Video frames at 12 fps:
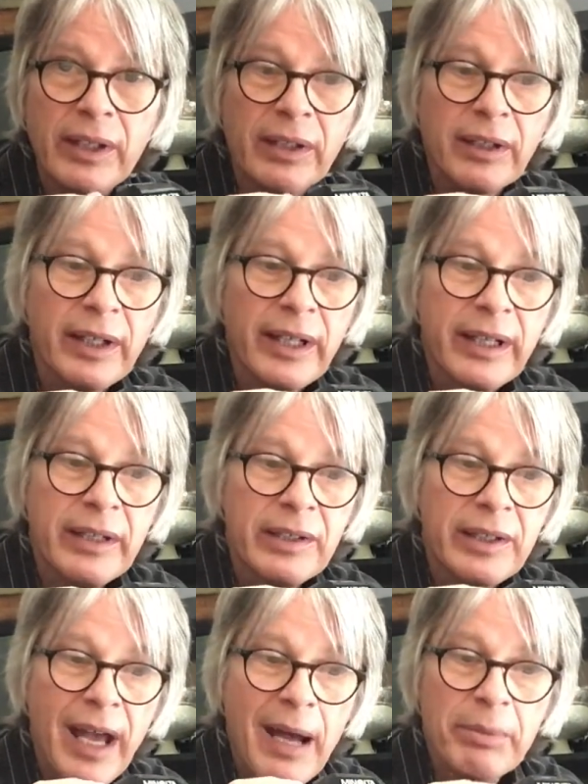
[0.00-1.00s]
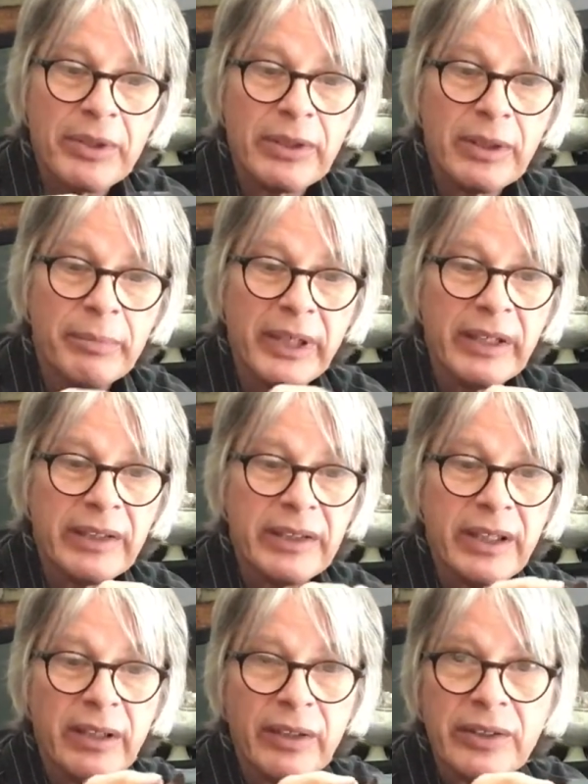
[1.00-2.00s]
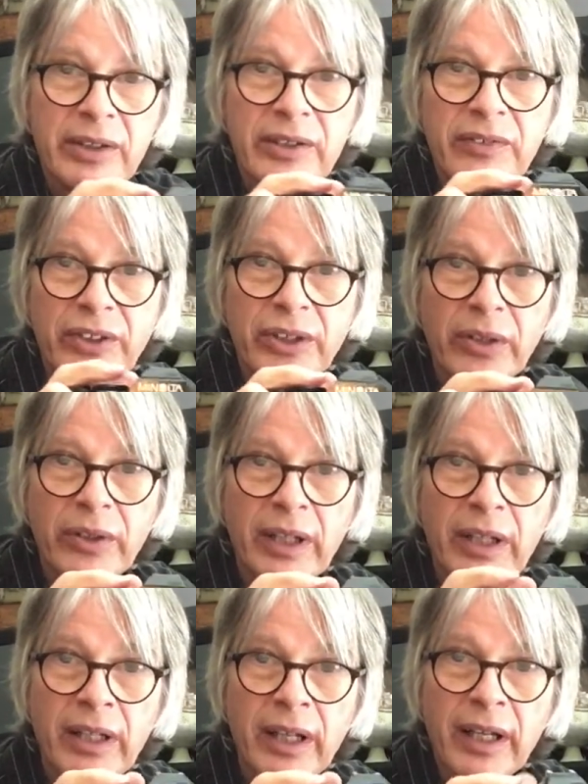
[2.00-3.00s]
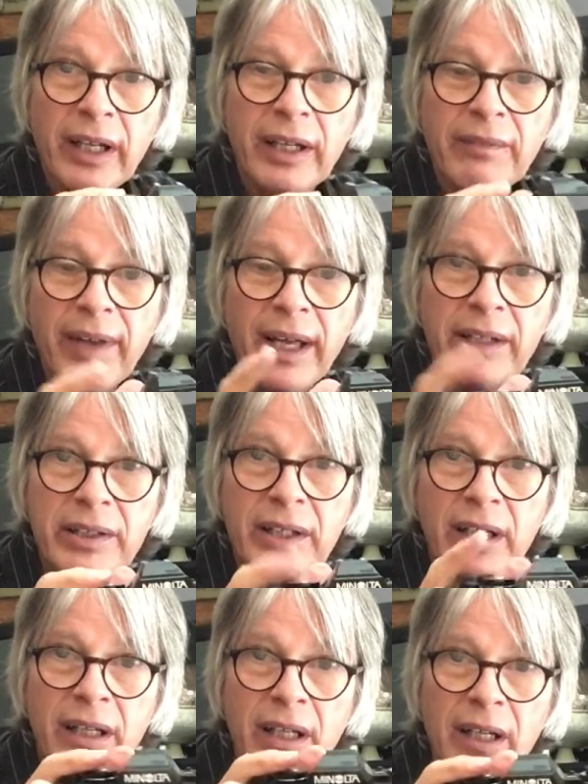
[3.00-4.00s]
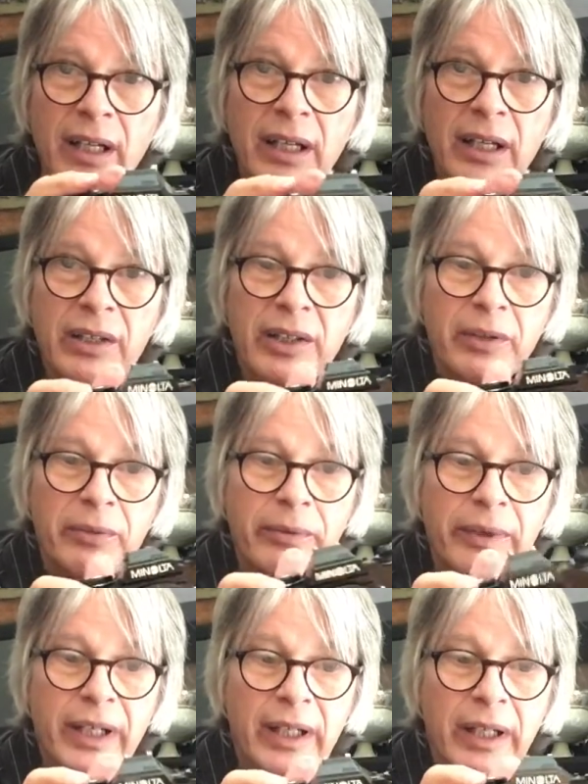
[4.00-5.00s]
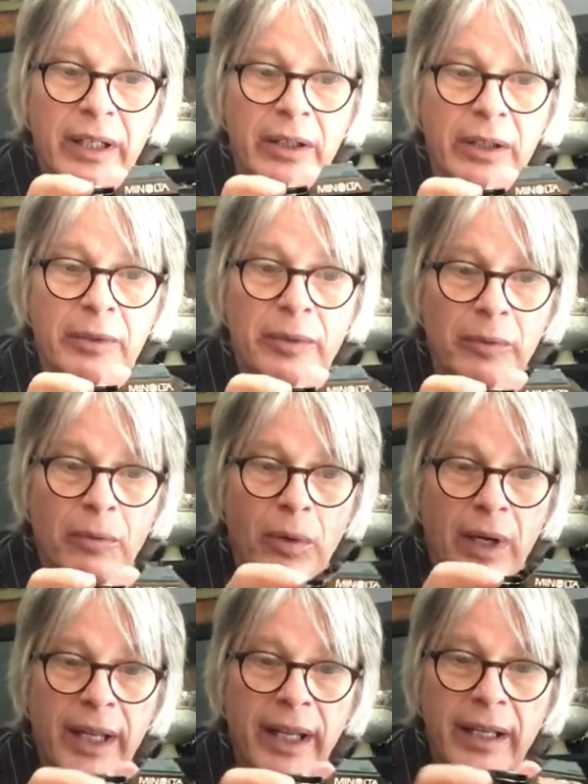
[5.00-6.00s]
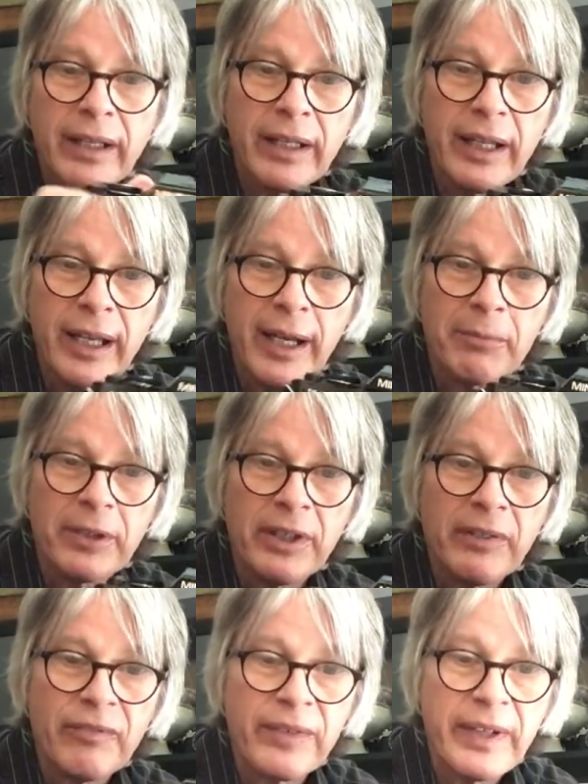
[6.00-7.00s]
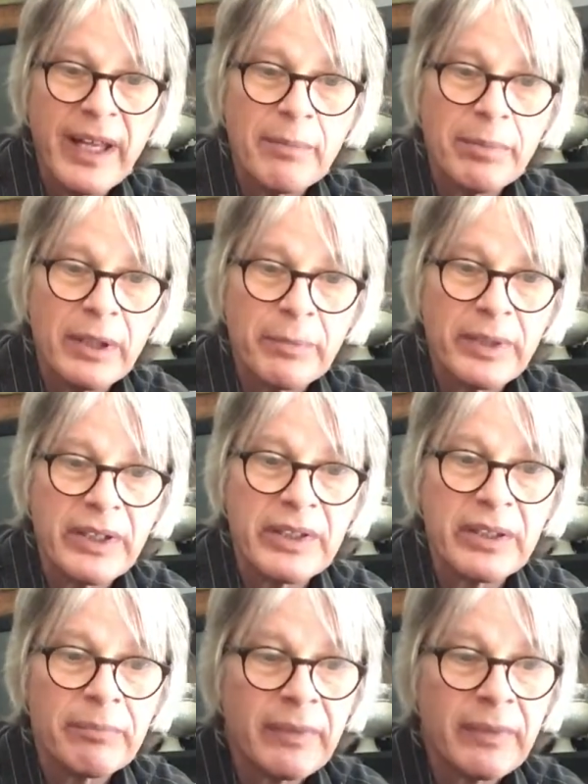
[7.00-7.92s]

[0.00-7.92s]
lens aperture, but still, just shooting and advancing, it's a really good one-handed camera for that purpose.